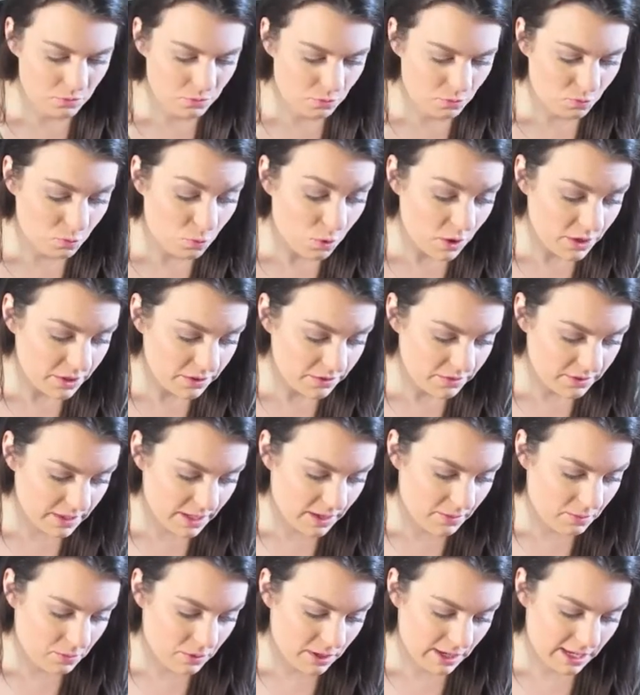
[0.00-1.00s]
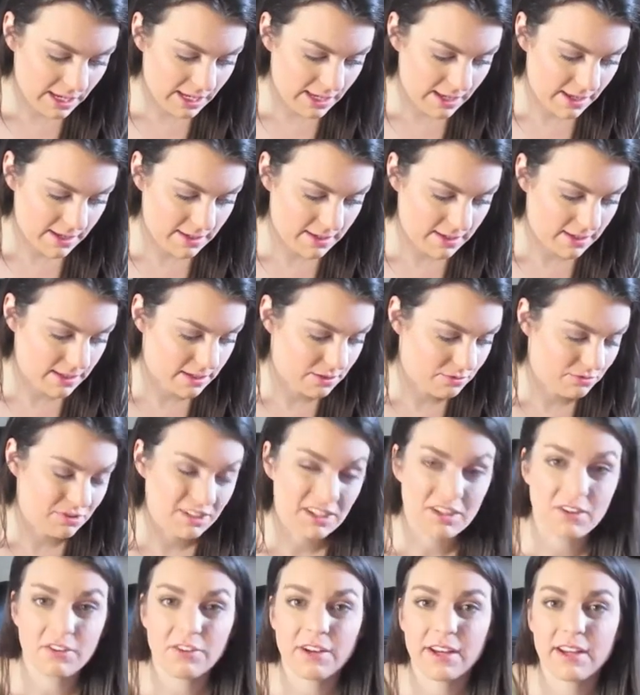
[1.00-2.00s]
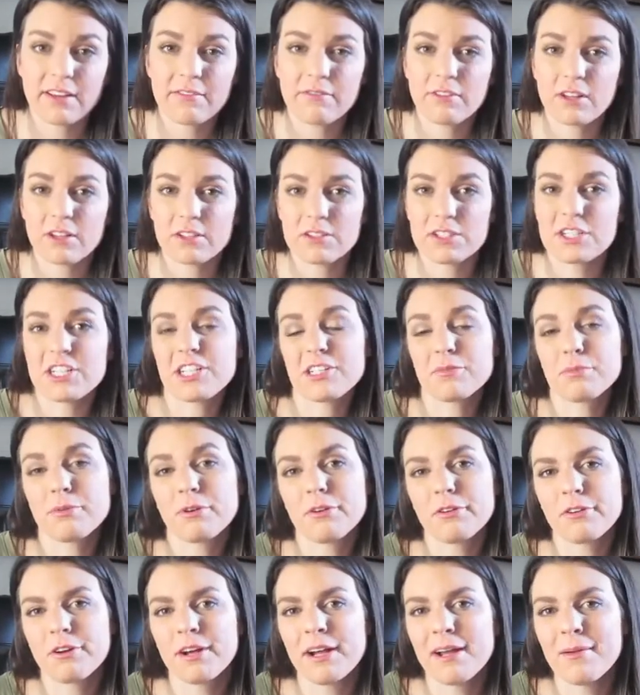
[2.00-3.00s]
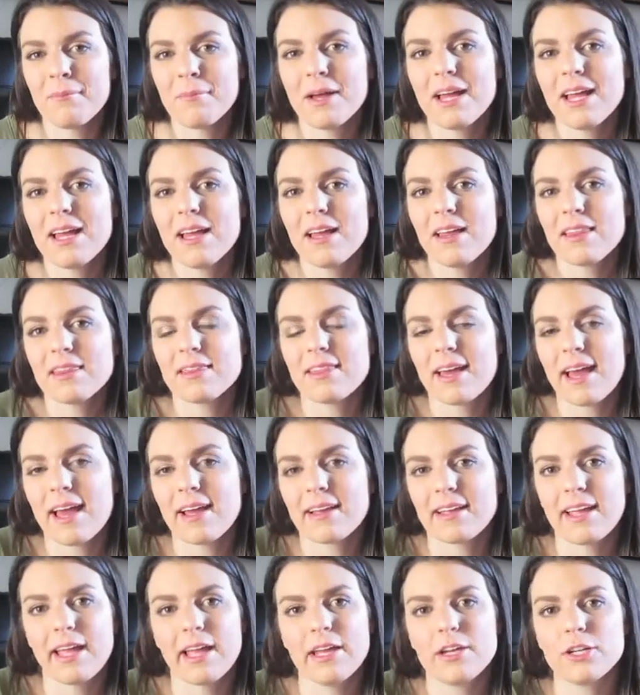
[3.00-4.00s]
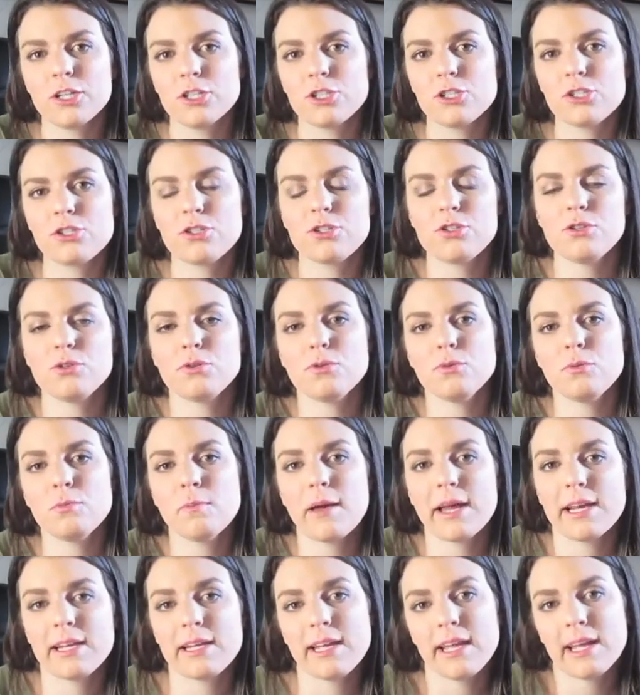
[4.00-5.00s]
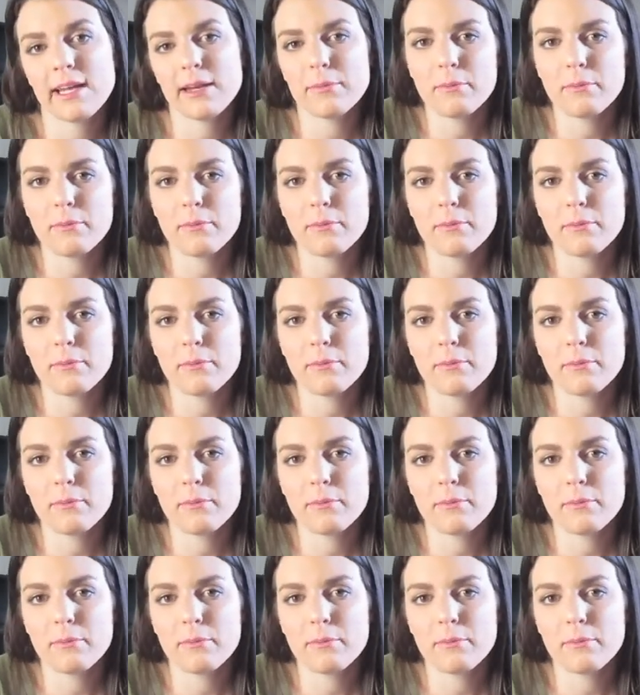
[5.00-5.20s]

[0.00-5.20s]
one of them is this really great volunteer program that caters to Medicaid